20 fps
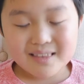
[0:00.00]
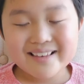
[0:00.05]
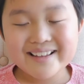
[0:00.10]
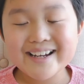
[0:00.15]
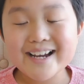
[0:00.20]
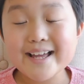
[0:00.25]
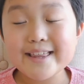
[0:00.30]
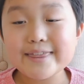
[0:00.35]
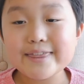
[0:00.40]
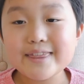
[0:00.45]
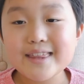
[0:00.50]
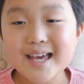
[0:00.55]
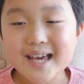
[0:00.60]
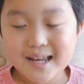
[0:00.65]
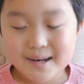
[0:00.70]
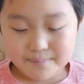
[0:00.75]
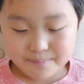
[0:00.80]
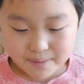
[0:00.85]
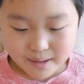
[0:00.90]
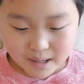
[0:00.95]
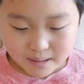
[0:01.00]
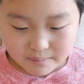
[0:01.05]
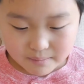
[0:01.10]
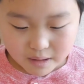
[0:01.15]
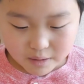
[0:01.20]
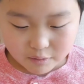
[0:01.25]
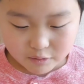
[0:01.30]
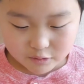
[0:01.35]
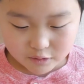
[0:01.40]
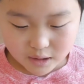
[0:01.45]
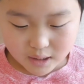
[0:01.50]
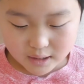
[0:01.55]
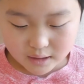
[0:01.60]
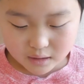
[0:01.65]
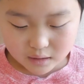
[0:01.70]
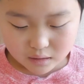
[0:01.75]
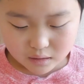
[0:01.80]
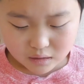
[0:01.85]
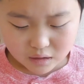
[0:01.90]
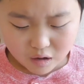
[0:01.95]
and then Pin Mei was like,
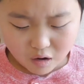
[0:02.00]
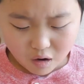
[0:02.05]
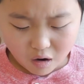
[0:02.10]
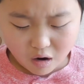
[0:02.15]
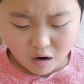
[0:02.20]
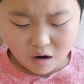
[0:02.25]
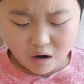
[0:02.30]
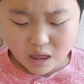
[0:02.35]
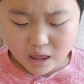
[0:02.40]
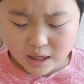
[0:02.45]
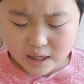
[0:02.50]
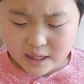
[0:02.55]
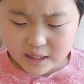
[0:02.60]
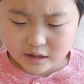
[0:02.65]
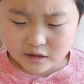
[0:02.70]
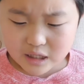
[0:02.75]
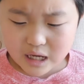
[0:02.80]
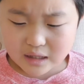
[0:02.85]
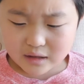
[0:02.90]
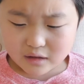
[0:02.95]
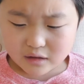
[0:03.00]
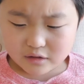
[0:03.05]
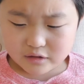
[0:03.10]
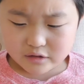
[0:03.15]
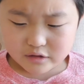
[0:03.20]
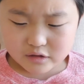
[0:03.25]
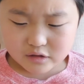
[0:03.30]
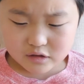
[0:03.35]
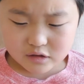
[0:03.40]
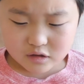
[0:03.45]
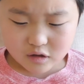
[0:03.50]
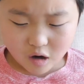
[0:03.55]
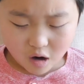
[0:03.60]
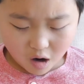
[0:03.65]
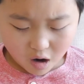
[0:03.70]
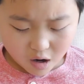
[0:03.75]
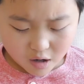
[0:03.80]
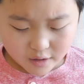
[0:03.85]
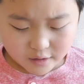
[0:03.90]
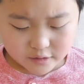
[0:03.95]
is that the
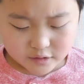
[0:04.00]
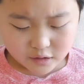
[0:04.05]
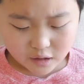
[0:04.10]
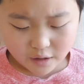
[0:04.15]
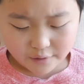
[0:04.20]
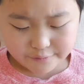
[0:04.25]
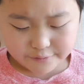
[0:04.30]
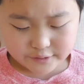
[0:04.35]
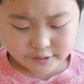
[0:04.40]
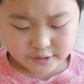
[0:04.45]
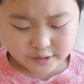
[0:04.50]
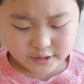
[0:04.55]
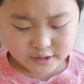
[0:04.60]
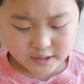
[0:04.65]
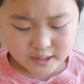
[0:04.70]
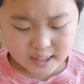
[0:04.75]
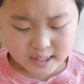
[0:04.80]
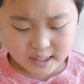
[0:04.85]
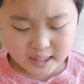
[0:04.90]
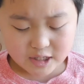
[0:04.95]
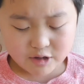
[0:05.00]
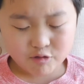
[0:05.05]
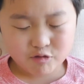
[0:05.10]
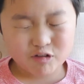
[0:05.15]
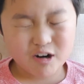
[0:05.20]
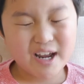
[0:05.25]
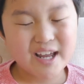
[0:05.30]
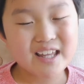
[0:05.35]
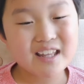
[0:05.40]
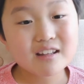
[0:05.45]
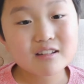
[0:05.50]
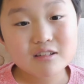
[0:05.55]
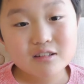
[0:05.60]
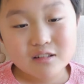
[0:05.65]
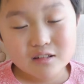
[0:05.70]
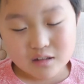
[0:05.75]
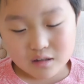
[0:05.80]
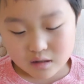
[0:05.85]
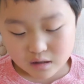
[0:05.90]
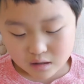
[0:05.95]
scars of stingy rice?